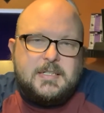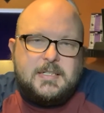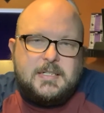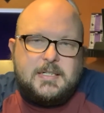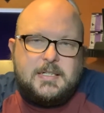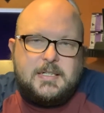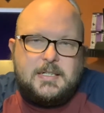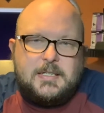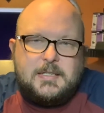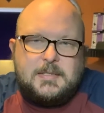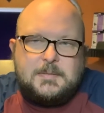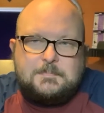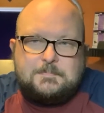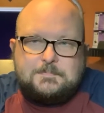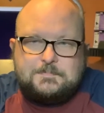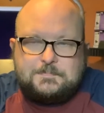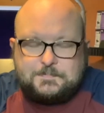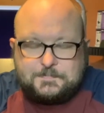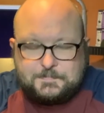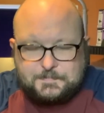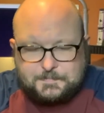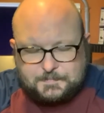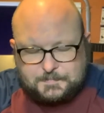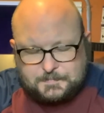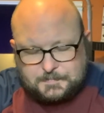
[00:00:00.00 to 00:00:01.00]
To
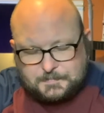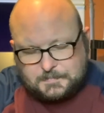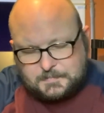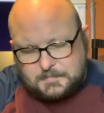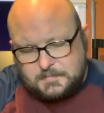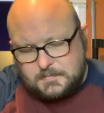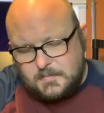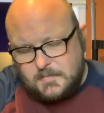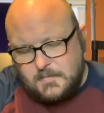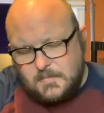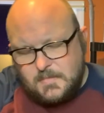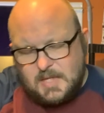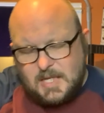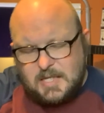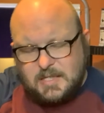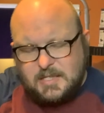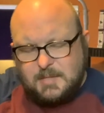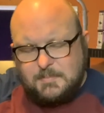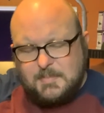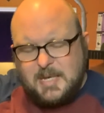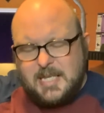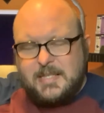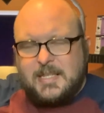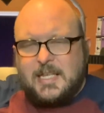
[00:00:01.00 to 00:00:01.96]
make